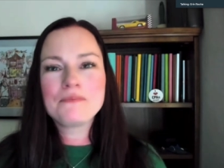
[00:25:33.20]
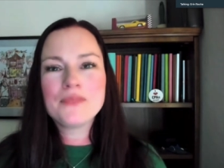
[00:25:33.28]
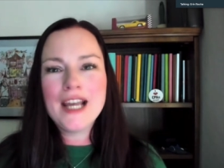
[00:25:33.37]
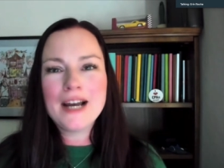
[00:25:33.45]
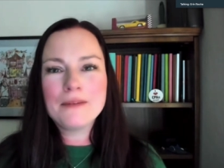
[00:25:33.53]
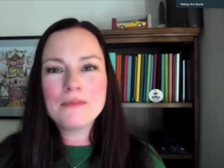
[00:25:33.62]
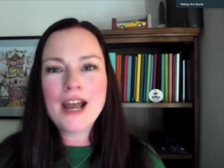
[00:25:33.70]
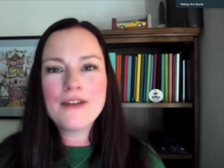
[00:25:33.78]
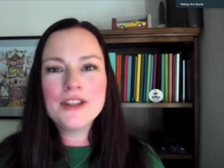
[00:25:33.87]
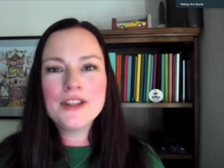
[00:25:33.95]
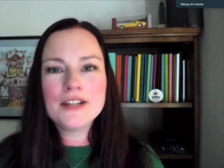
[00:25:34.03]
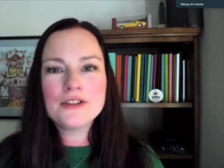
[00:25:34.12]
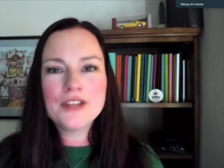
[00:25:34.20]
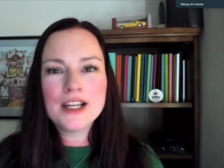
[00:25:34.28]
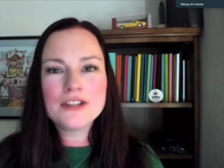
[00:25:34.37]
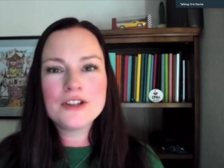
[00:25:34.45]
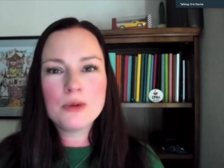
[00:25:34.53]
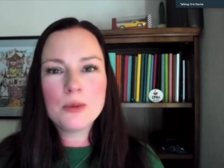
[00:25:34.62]
yeah, having
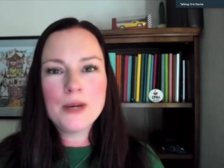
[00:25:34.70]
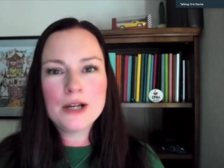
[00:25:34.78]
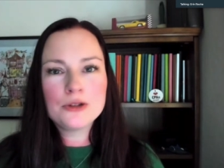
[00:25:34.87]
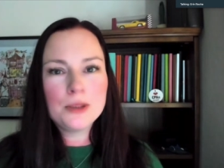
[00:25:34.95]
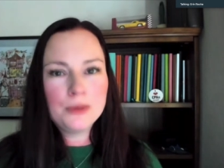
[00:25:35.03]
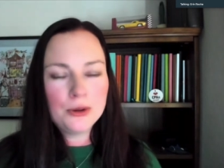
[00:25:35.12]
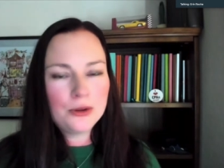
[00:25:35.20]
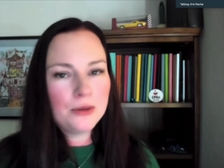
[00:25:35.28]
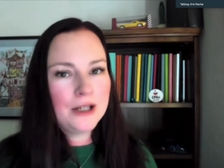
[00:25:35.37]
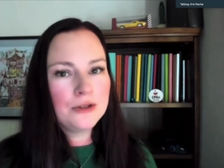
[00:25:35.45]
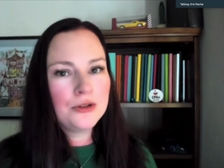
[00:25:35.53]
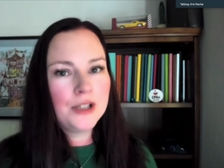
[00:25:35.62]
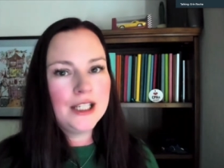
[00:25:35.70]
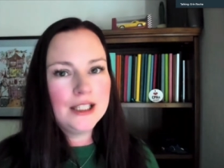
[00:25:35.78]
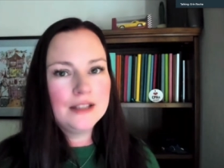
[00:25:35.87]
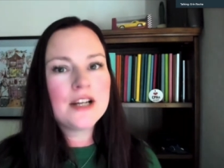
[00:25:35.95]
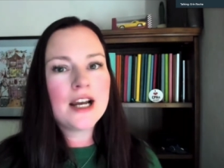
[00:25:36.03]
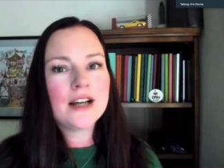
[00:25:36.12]
that double boundary, both the boundary
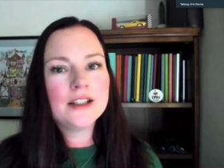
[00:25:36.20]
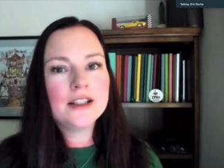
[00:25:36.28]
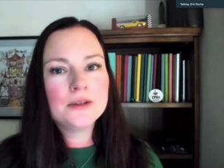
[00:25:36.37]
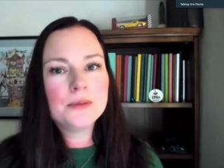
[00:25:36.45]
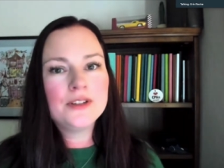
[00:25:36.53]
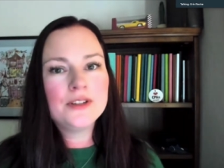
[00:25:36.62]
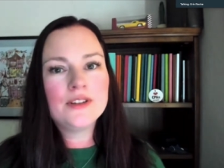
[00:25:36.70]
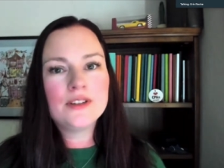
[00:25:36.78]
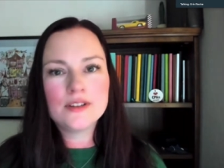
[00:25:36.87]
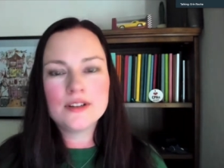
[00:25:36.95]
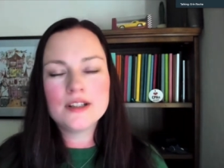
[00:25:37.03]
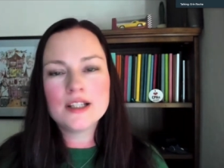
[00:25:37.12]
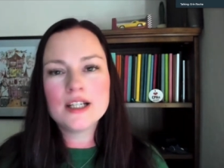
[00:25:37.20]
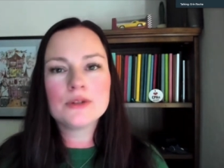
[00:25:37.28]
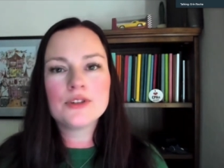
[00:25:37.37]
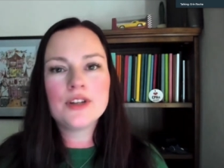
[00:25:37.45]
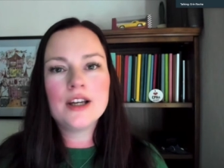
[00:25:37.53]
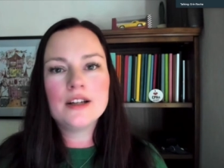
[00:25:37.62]
in the busy season and then
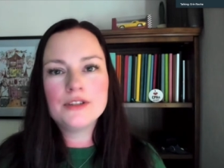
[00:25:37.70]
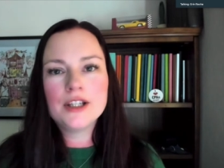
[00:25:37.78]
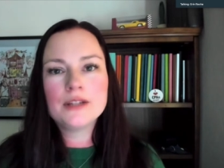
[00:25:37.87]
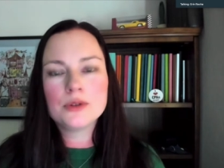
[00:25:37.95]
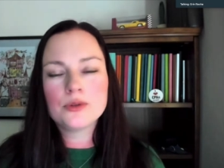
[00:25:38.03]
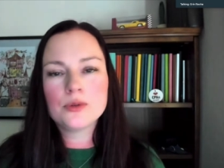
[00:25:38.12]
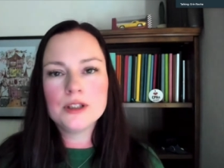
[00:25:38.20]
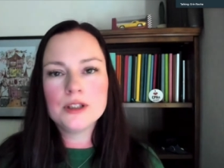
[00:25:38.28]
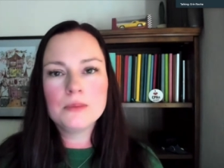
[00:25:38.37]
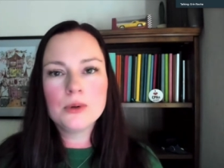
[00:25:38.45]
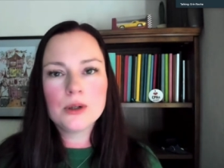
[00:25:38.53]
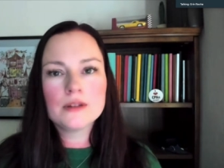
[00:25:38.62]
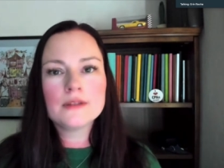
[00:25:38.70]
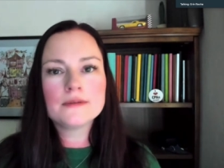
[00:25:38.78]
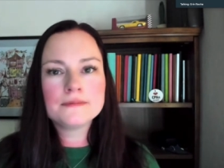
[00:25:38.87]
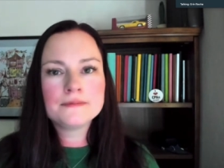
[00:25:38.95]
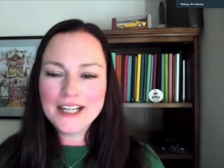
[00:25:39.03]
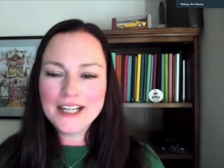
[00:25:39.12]
outside of it was really
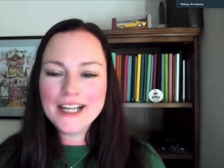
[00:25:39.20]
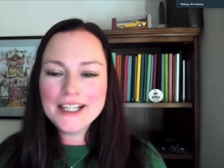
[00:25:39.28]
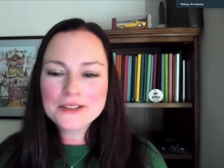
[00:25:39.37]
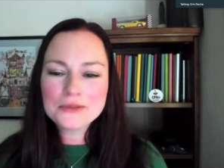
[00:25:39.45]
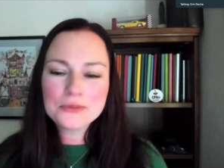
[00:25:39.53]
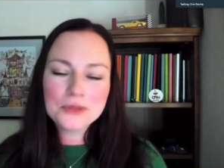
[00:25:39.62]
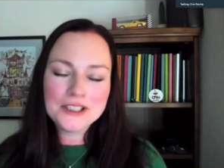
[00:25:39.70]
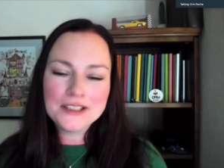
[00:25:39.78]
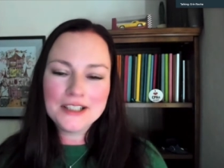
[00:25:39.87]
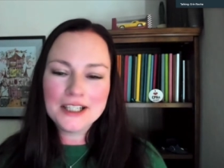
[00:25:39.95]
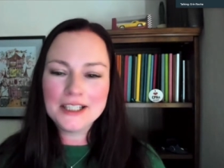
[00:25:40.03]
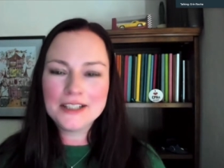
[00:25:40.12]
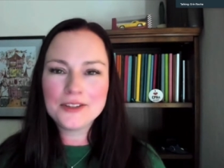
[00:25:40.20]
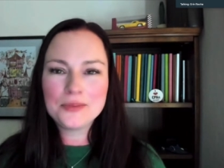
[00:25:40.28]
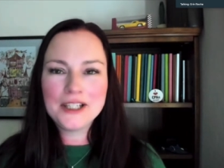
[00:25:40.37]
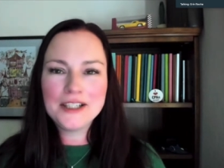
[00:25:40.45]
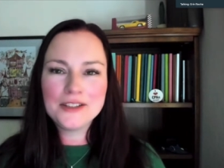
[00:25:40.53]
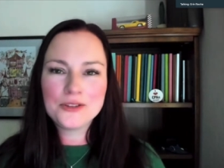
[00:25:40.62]
important. I get really lucky because
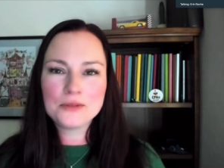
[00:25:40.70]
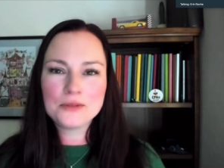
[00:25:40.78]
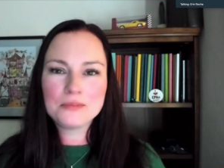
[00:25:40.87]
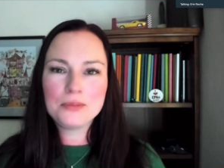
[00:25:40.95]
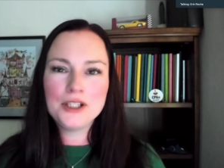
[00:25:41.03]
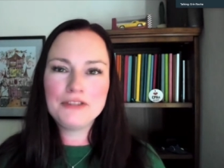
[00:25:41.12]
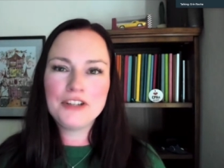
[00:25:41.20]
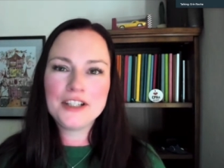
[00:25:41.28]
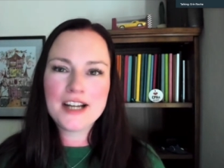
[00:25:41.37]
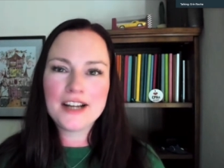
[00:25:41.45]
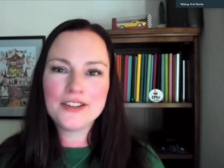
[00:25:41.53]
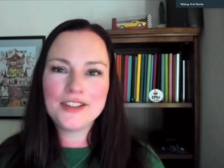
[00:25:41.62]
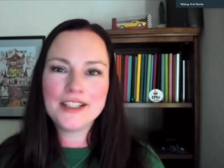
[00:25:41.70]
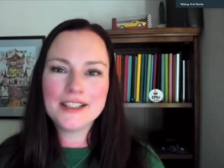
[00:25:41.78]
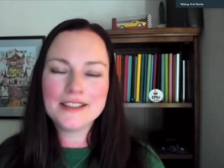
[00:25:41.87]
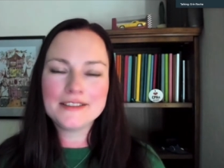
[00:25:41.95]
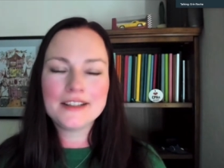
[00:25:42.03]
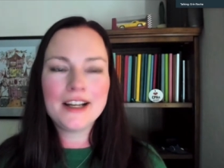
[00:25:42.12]
my kids are pretty fantastic.
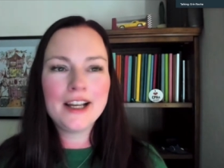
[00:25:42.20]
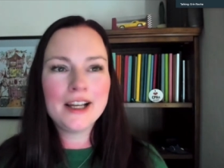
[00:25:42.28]
And,